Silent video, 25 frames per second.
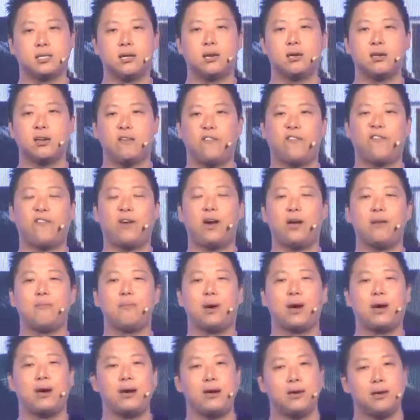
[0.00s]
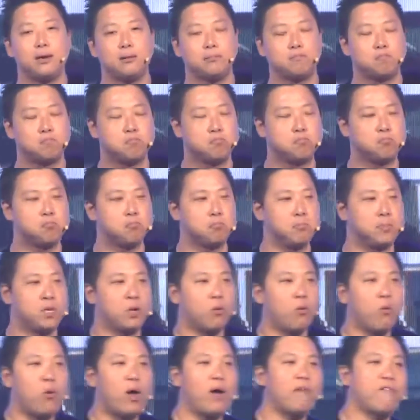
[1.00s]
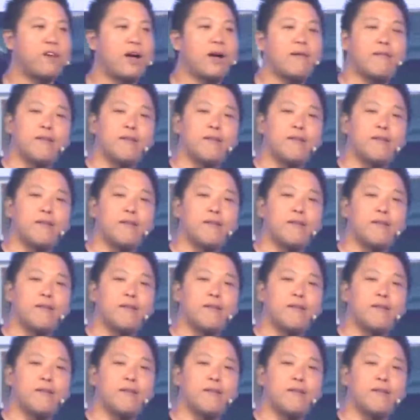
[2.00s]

is not defined by the wealth